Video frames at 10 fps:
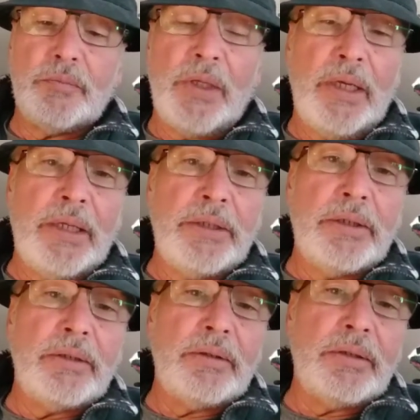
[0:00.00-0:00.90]

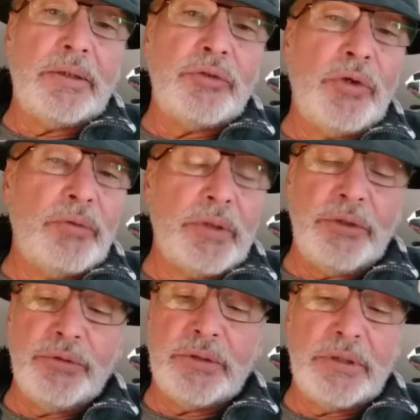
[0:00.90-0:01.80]
and don't
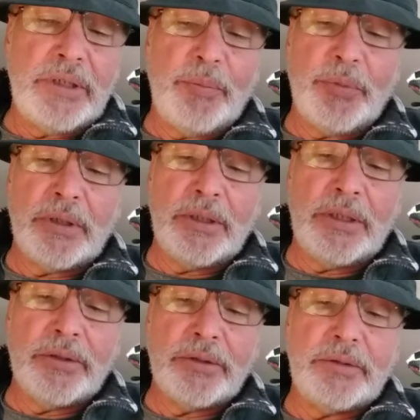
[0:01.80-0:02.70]
use the tapered
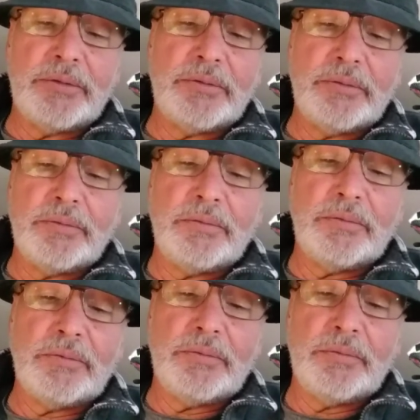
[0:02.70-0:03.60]
leaders,
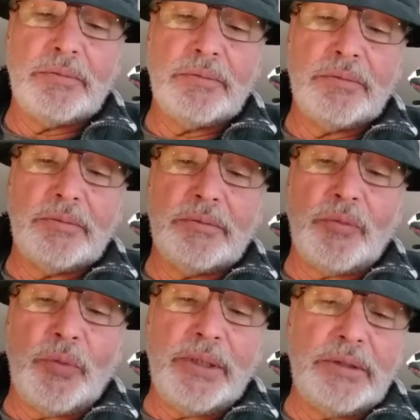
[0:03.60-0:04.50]

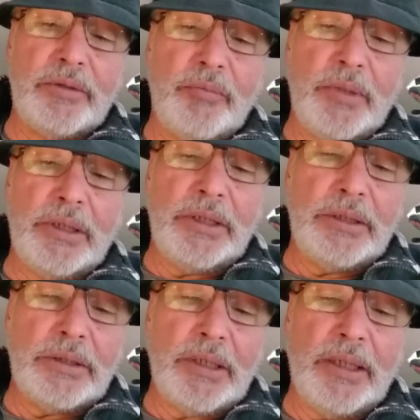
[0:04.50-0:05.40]
waste of money
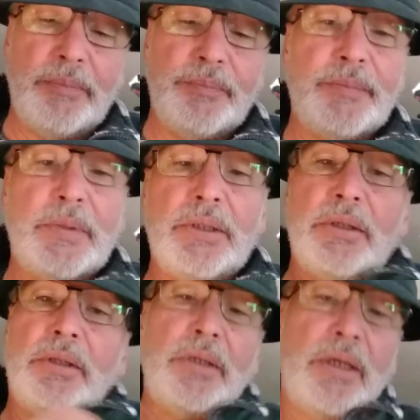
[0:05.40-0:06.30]
and time.
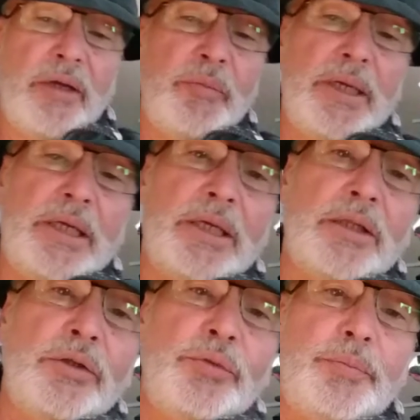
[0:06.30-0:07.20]
I'm making a
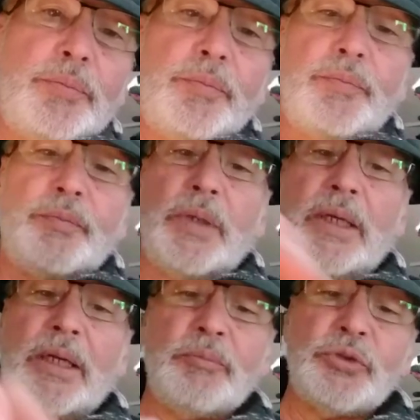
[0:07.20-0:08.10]
loop,
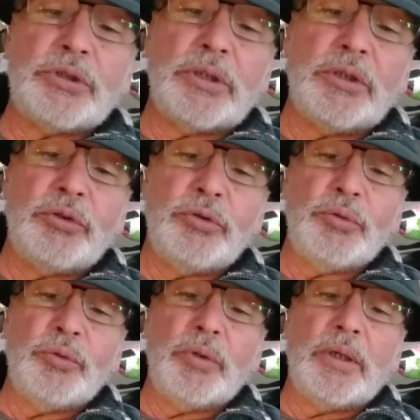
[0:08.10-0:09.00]
and I'm just going to do